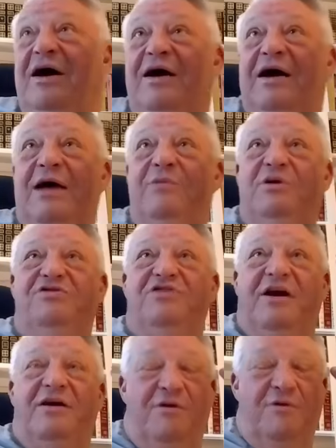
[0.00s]
I'm in
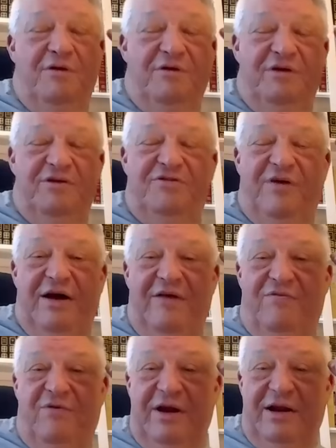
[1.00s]
2 Corinthians
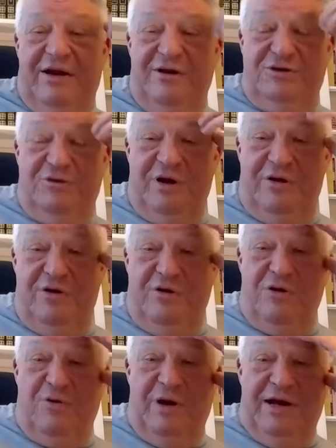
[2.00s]
5 right now, so I don't
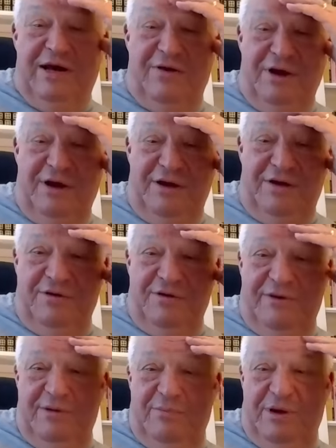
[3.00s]
know quite how to get
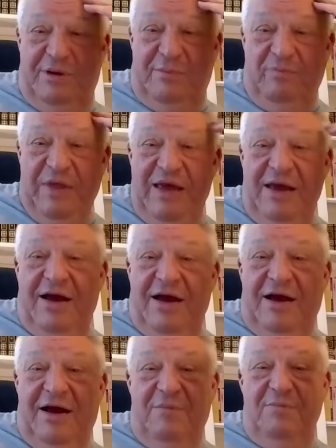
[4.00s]
to it, but
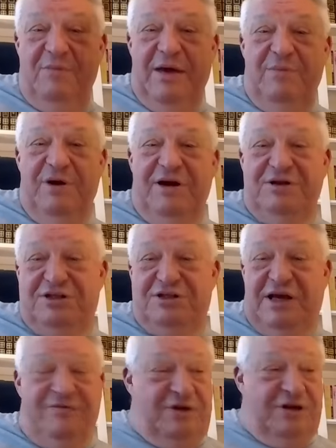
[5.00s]
maybe I'll
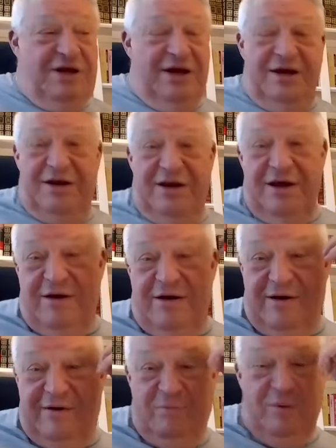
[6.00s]
just have to take a day
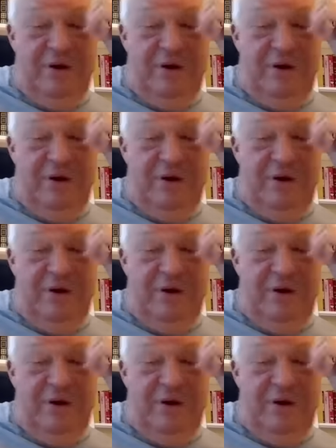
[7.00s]
off.